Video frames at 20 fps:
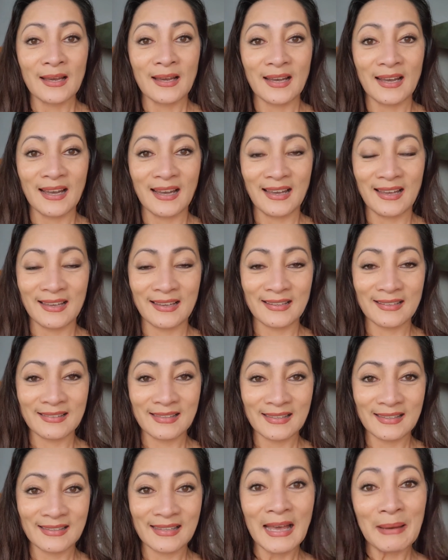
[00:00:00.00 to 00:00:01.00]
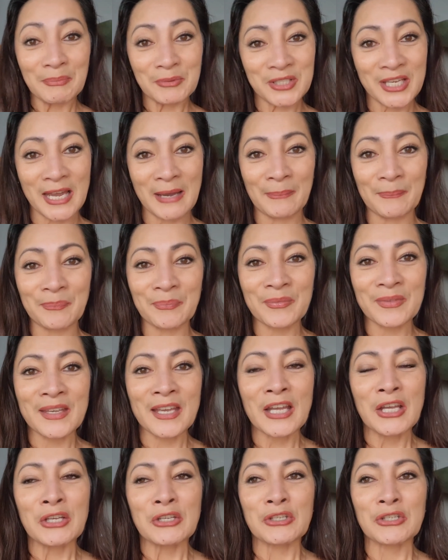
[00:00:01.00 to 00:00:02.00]
laptop.
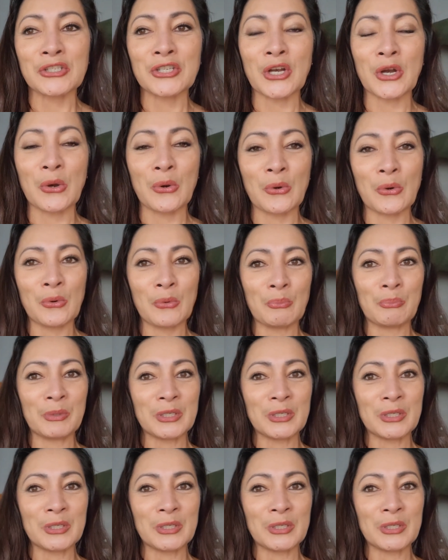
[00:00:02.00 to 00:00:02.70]
So